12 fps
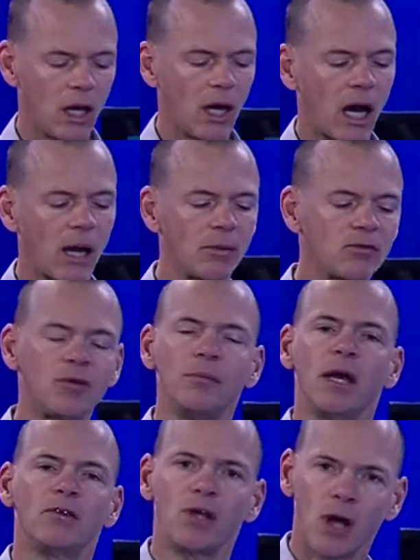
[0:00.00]
How about some
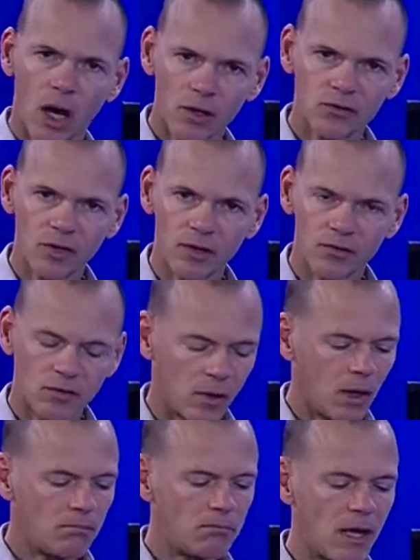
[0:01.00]
antioxidants?
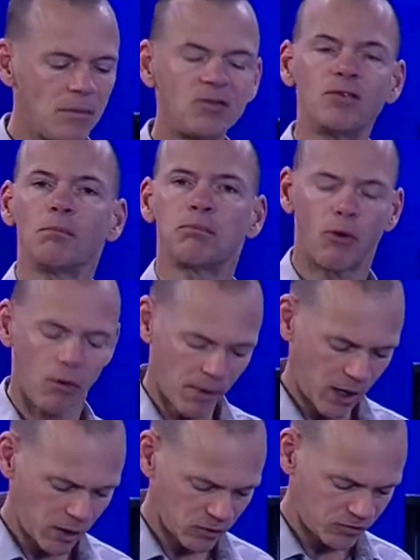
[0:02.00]
Maybe some
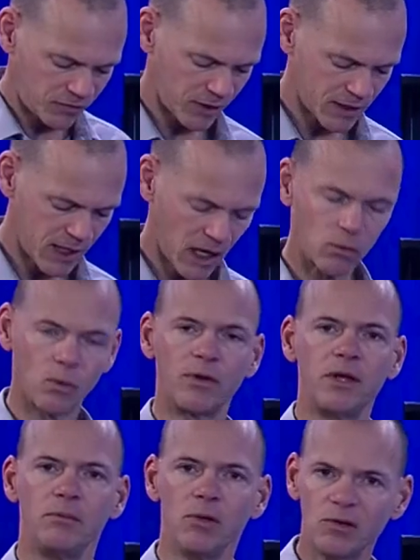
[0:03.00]
probiotics for the gut where
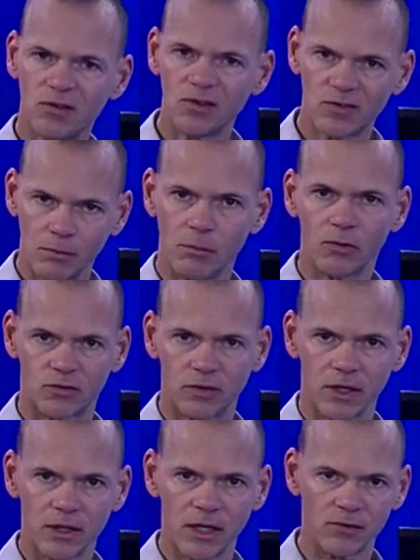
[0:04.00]
the immune system
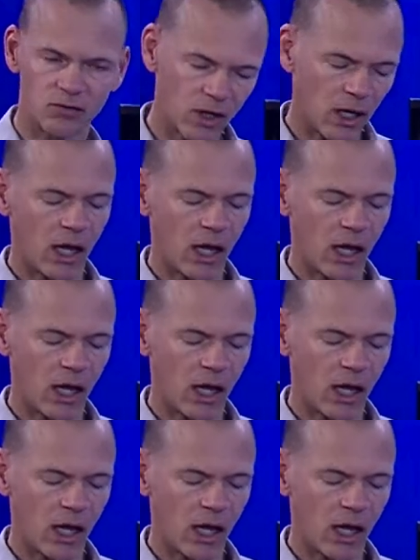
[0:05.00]
mostly lives,